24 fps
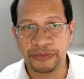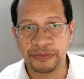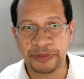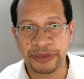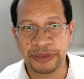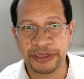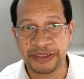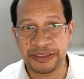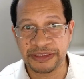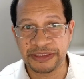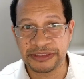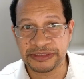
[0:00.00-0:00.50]

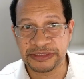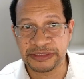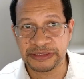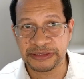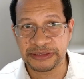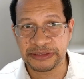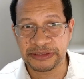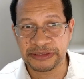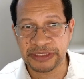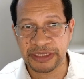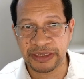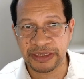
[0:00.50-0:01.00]
please
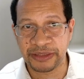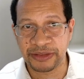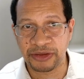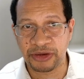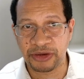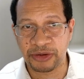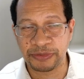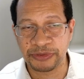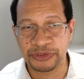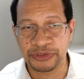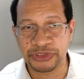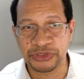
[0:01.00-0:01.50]
take the
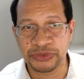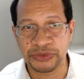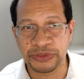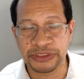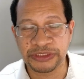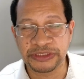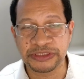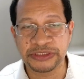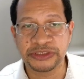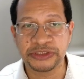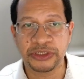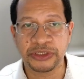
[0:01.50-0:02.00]

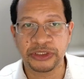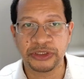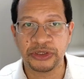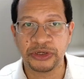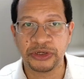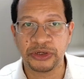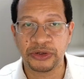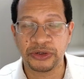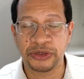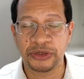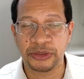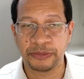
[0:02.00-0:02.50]
opportunity to
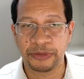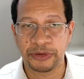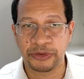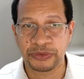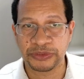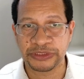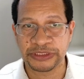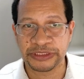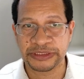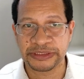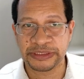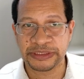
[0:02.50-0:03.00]
learn
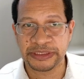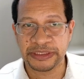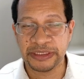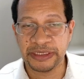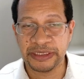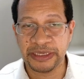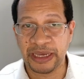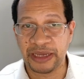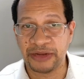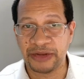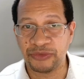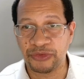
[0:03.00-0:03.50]
about it
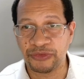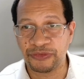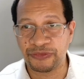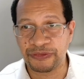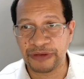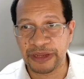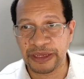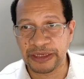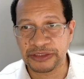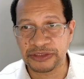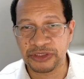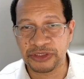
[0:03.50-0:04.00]
and
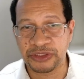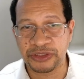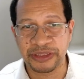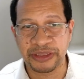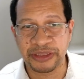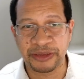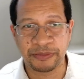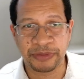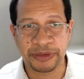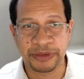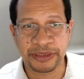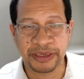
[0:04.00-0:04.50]
reflect on
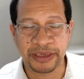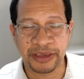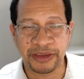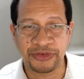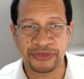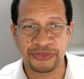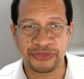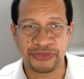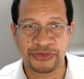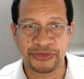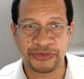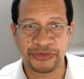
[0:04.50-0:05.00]
the
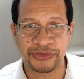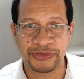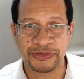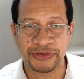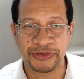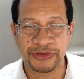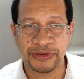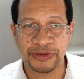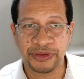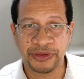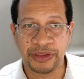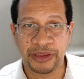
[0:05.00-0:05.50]
implications
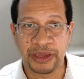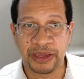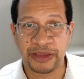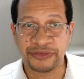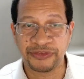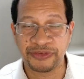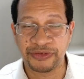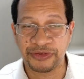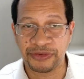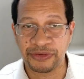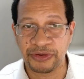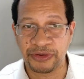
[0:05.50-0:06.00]

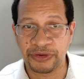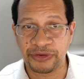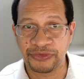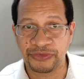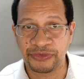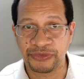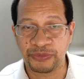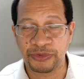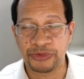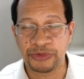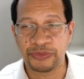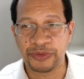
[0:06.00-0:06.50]
as it
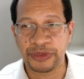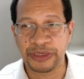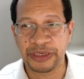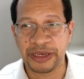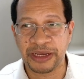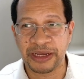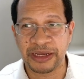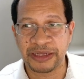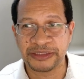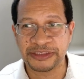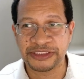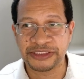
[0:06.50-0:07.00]
does with
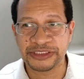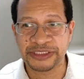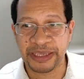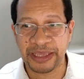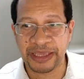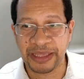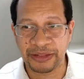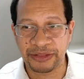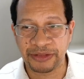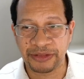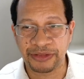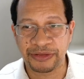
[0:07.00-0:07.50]
regards to
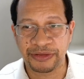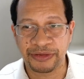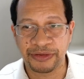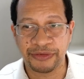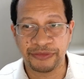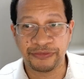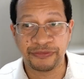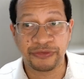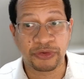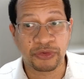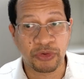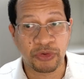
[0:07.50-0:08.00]
health
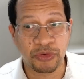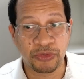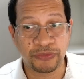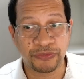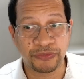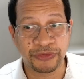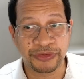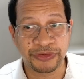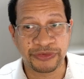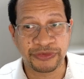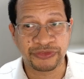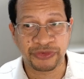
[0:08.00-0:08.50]
for
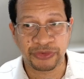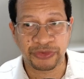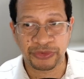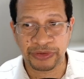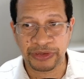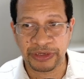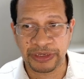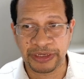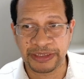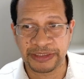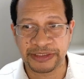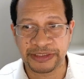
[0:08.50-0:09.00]
COVID
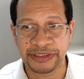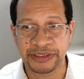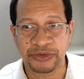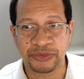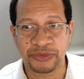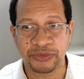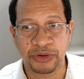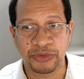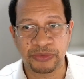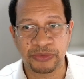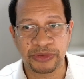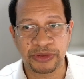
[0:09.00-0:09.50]
circulating
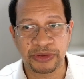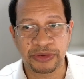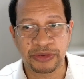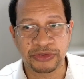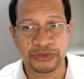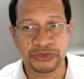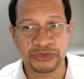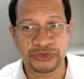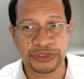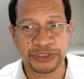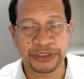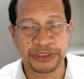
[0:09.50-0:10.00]
around the
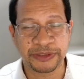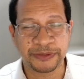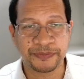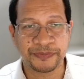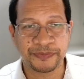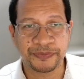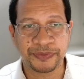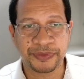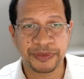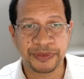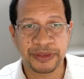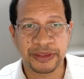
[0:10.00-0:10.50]
country.
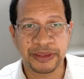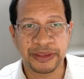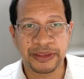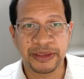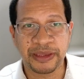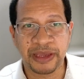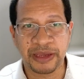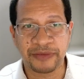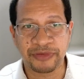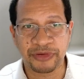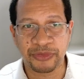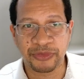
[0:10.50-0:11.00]

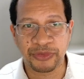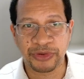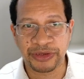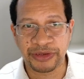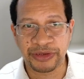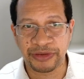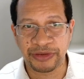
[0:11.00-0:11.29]
Have a great